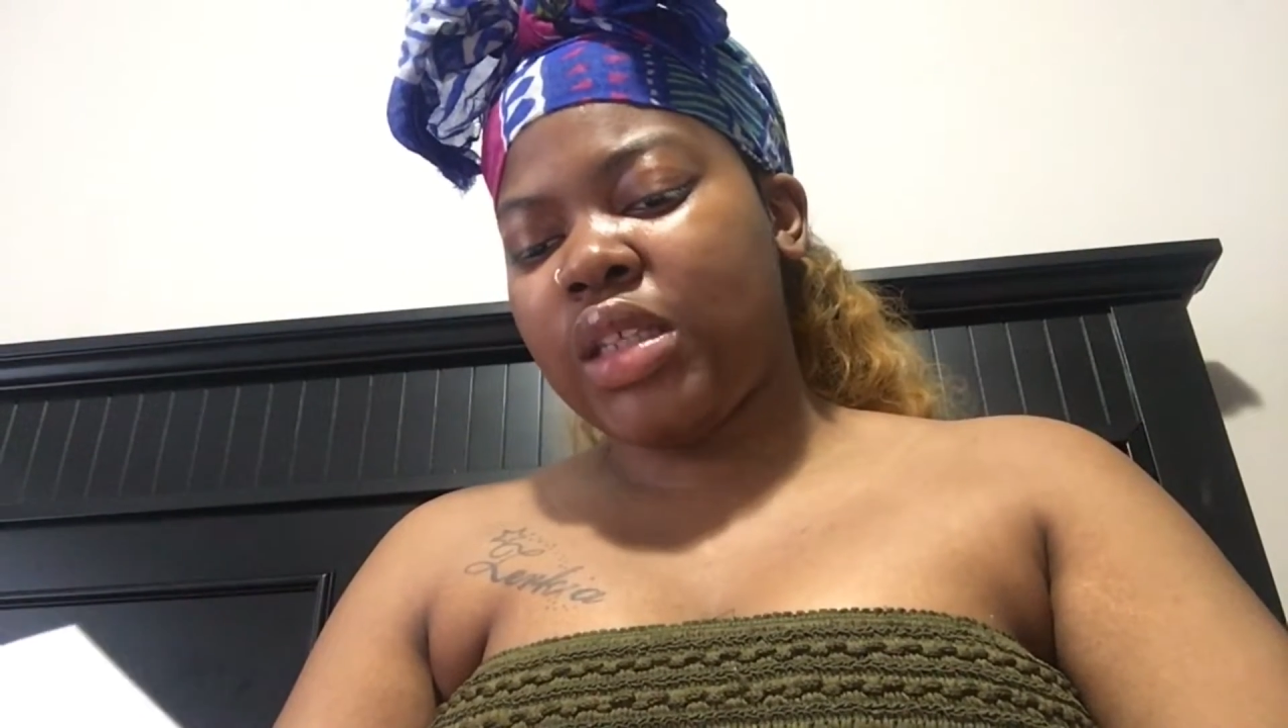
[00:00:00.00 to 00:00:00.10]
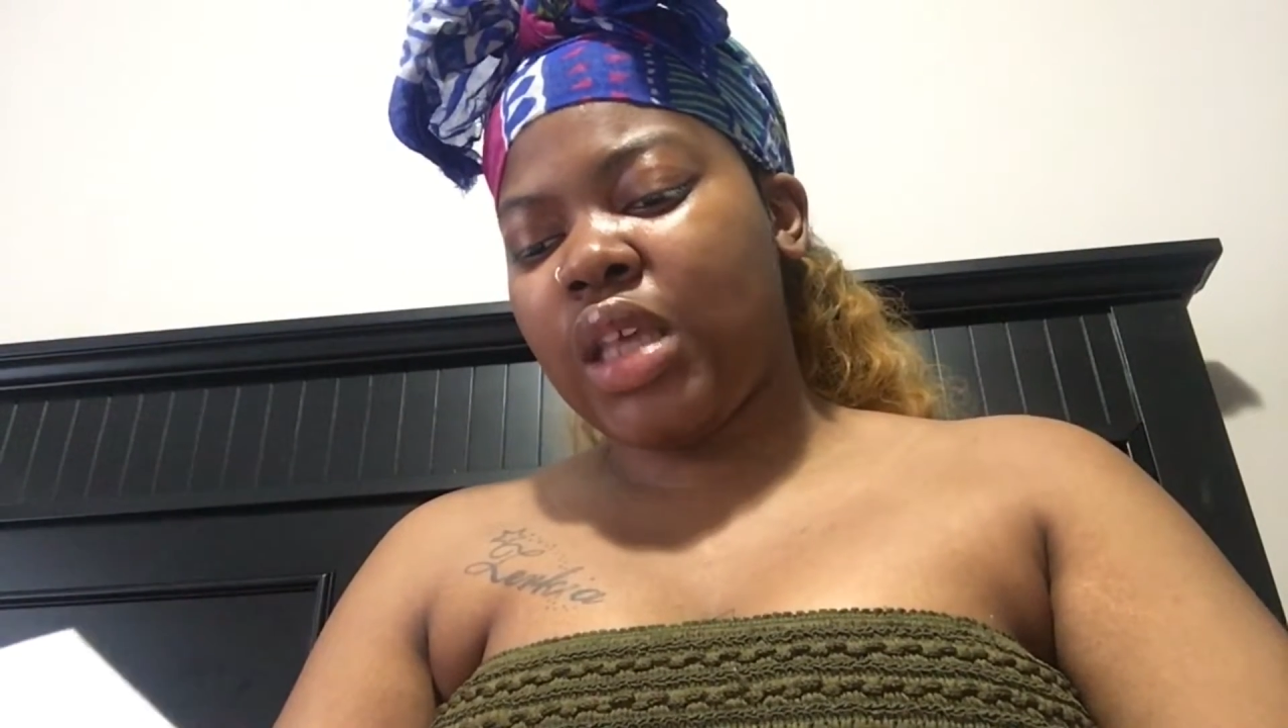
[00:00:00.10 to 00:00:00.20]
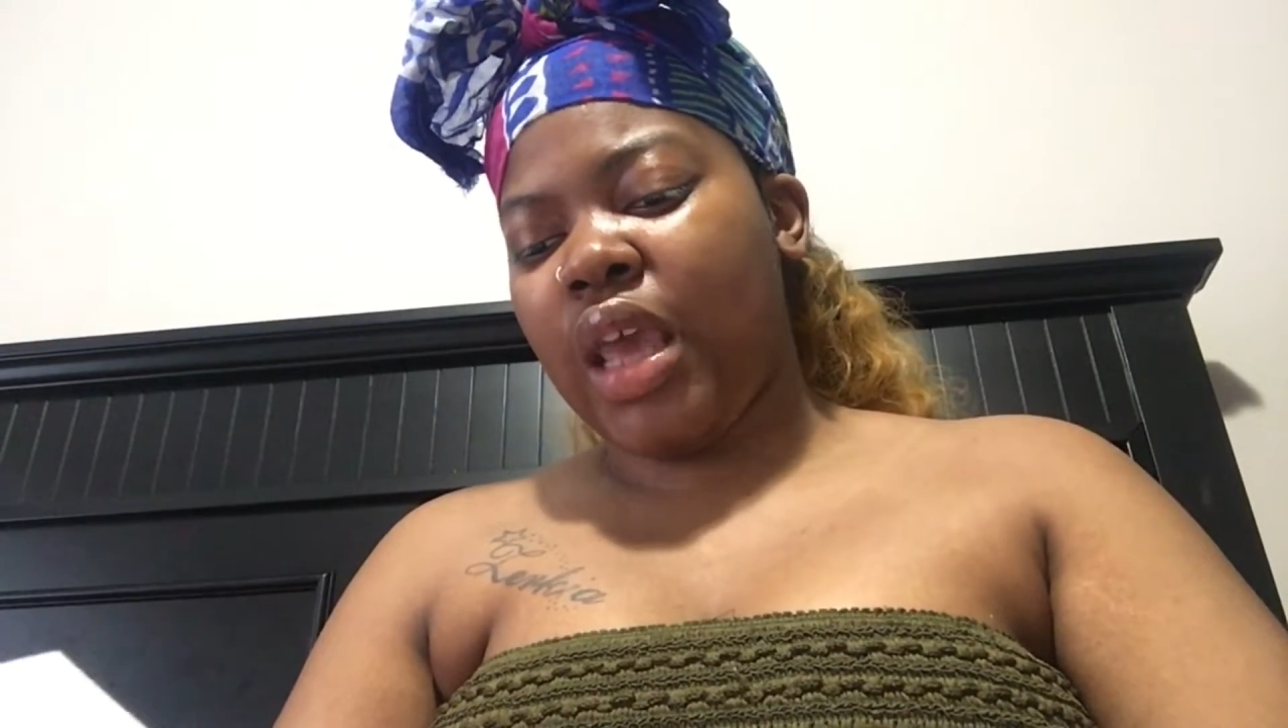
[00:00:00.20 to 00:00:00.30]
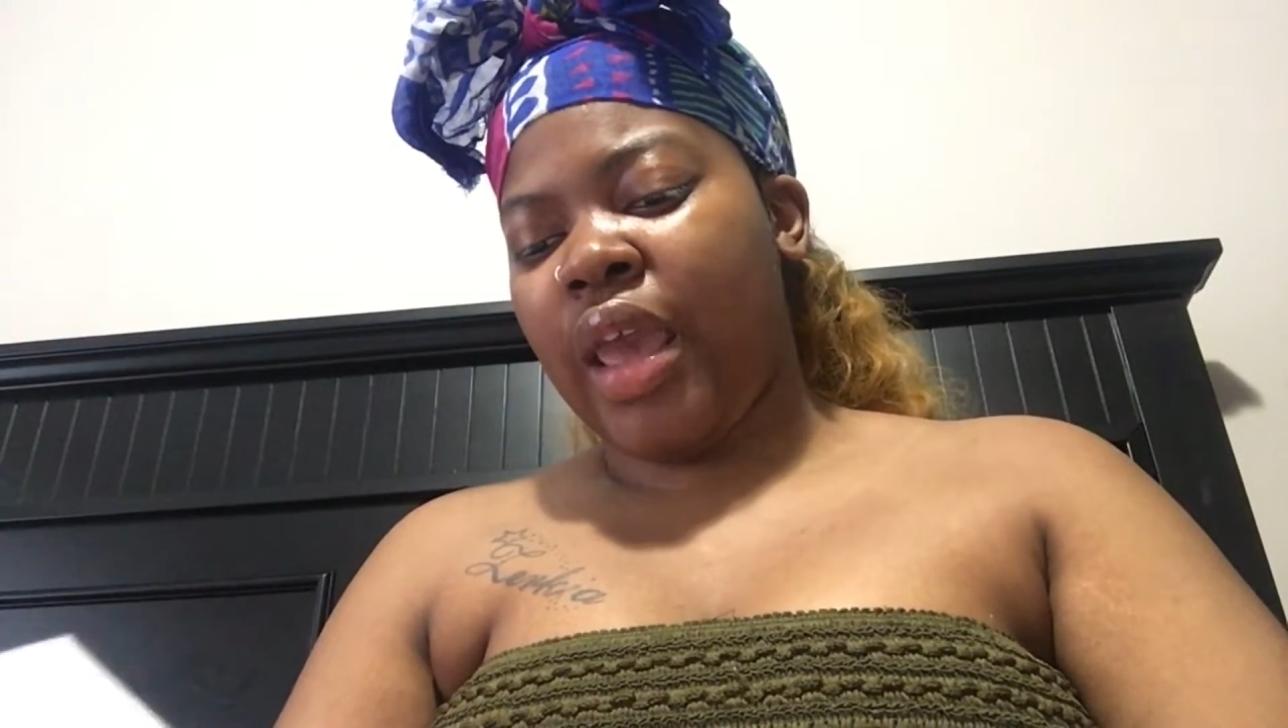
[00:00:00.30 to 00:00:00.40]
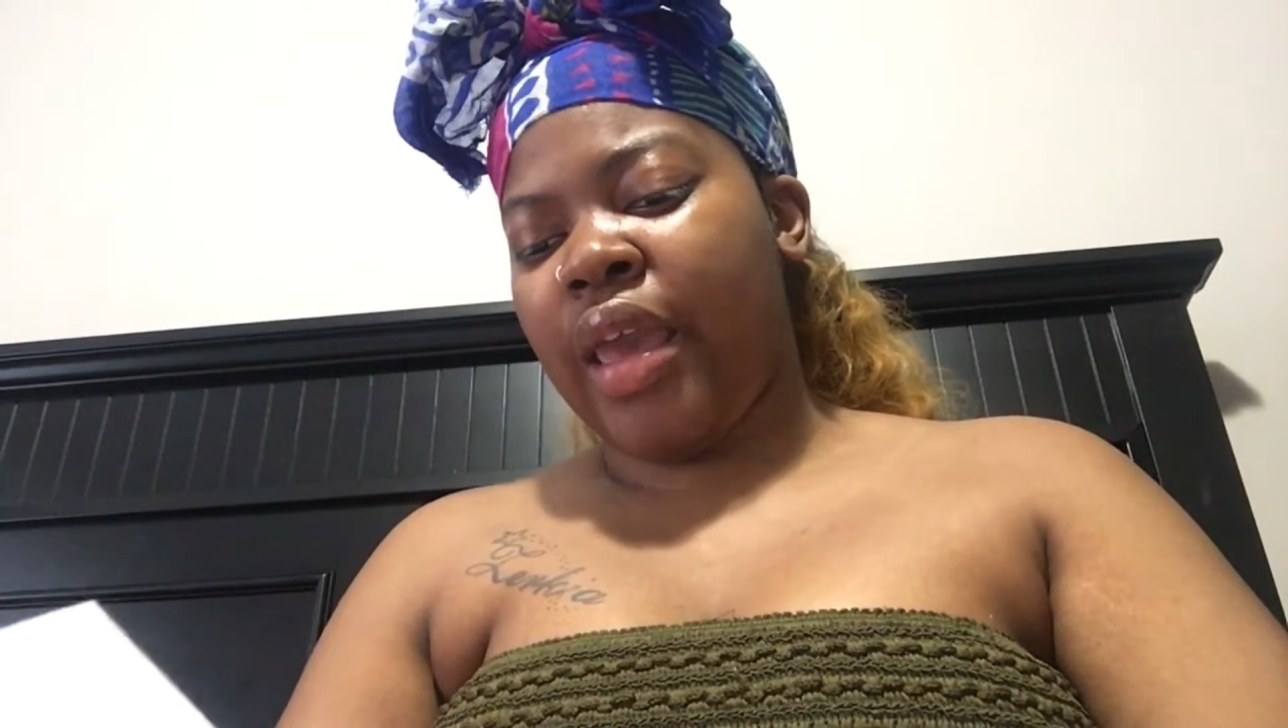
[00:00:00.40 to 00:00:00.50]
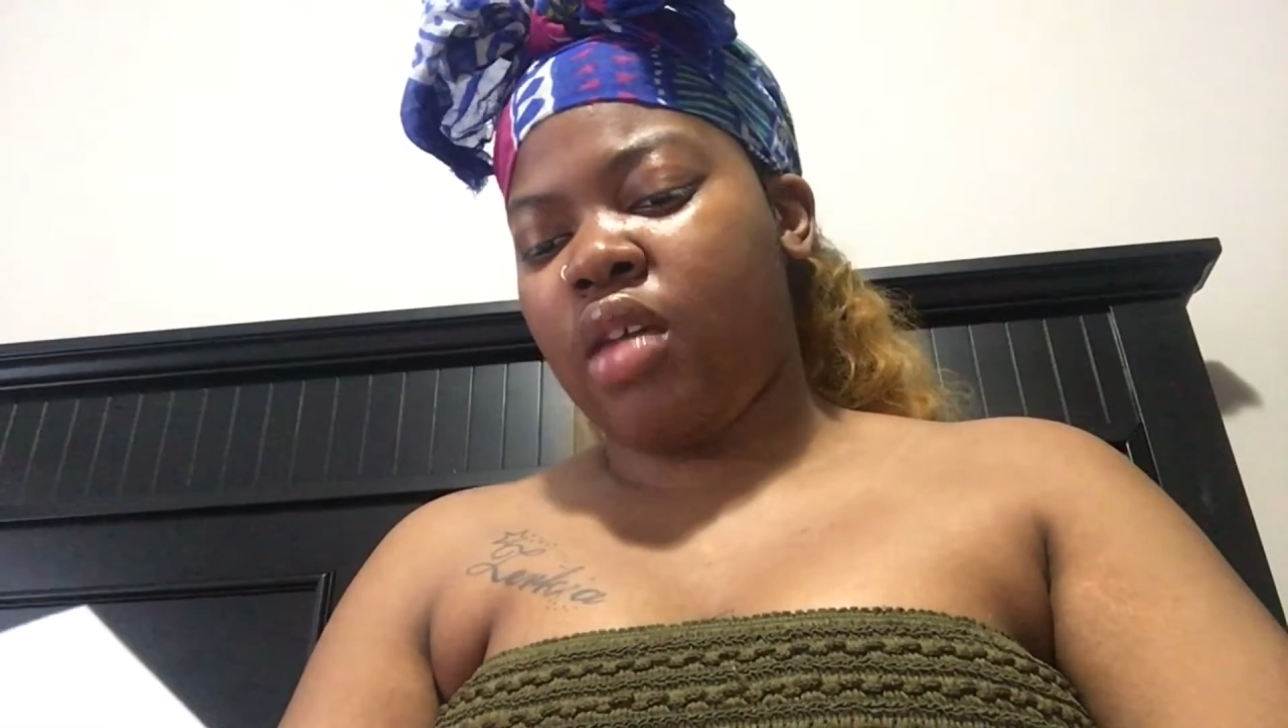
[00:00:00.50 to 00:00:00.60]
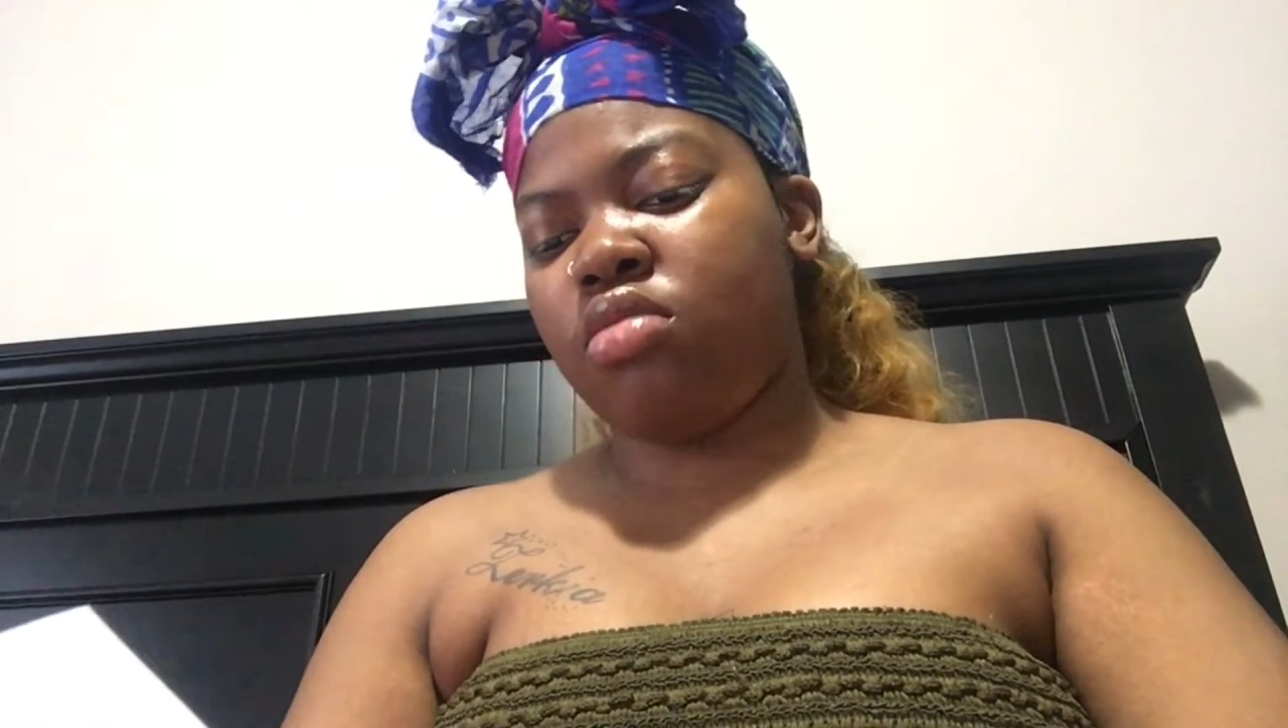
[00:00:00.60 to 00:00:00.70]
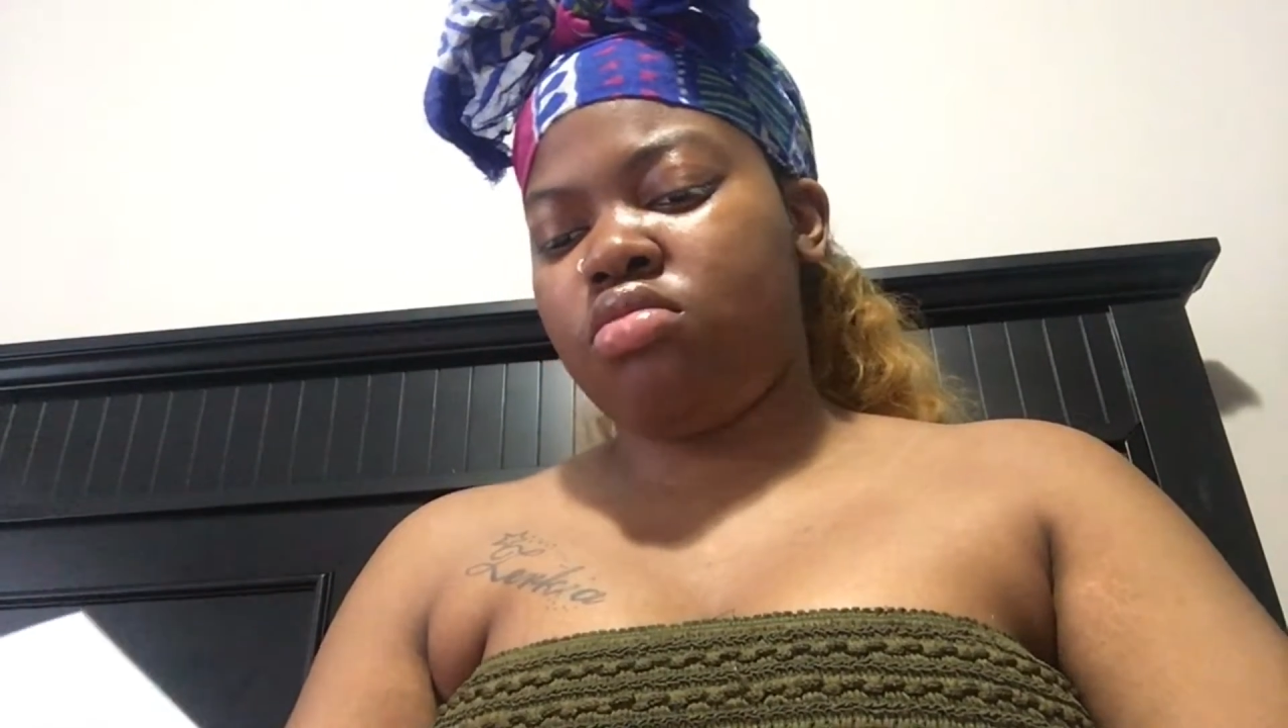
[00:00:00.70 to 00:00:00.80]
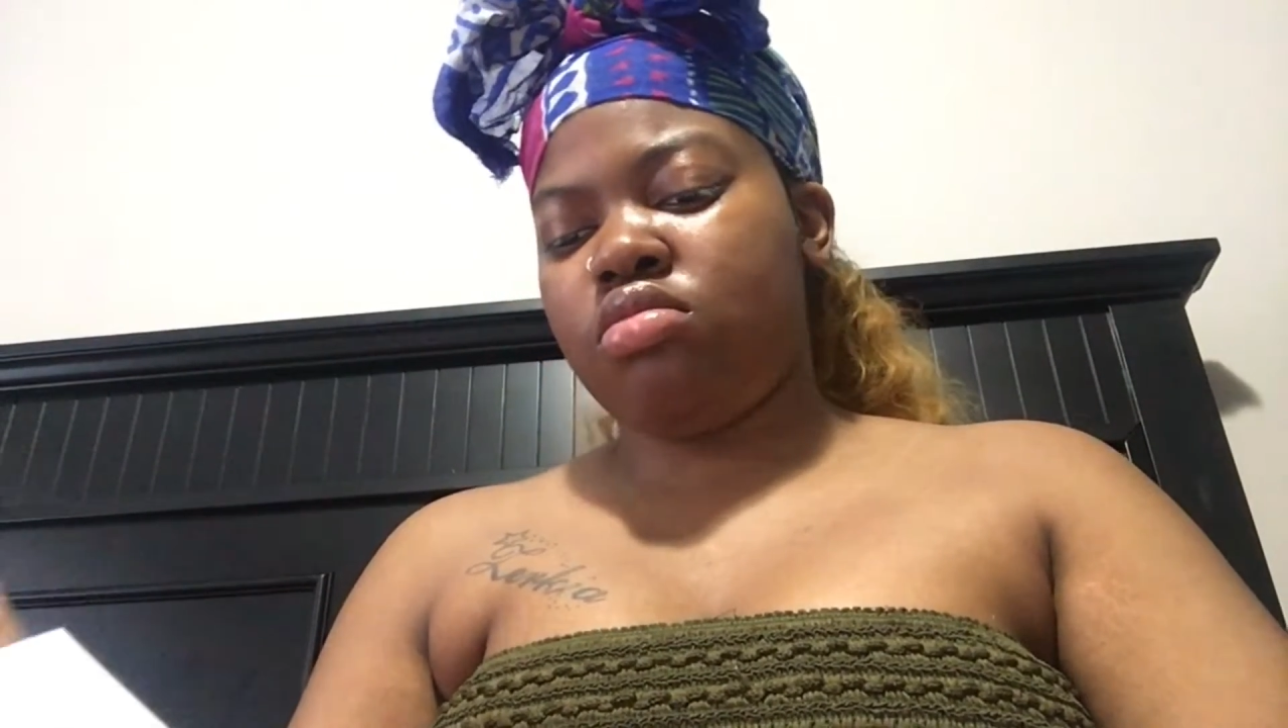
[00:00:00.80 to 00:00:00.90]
said,